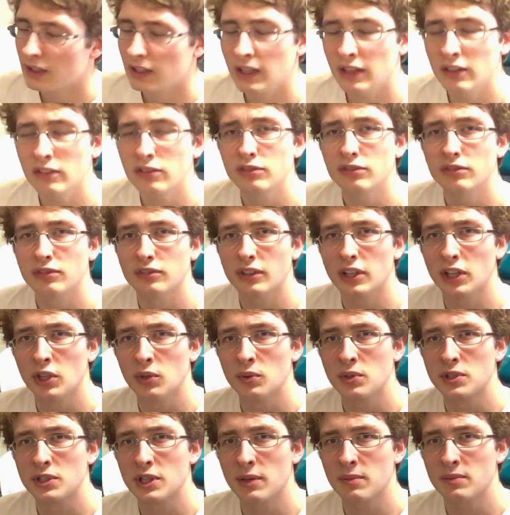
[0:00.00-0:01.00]
If it
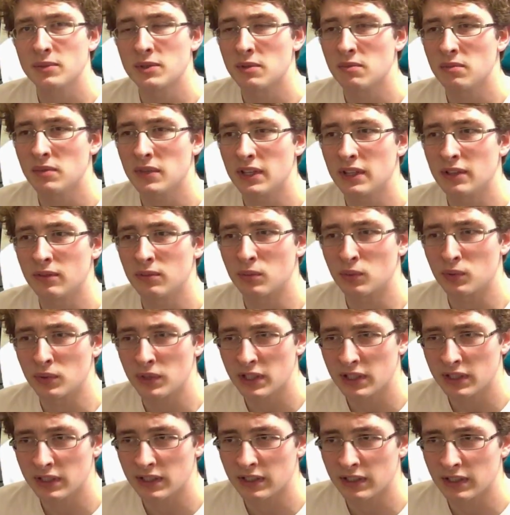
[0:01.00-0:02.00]
was up to me,
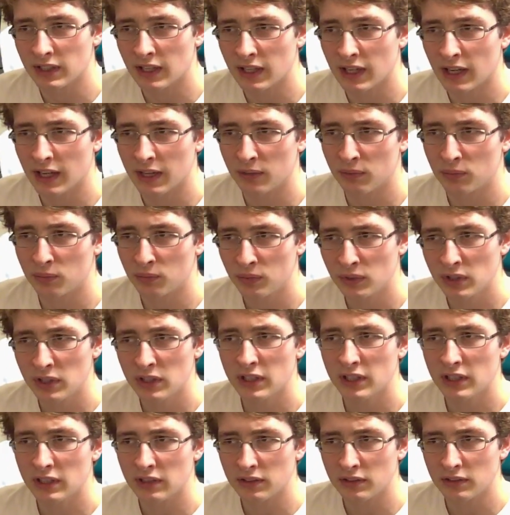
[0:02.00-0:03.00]
really, and I
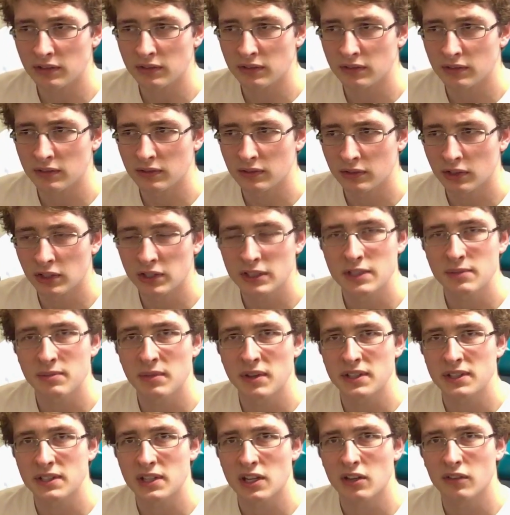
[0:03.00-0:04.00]
really looked at
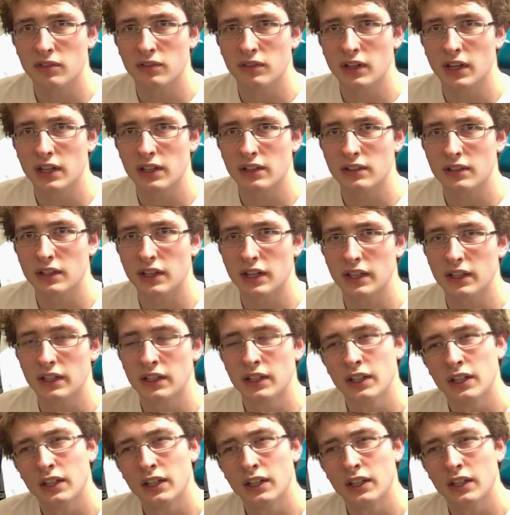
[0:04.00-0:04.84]
myself and I thought,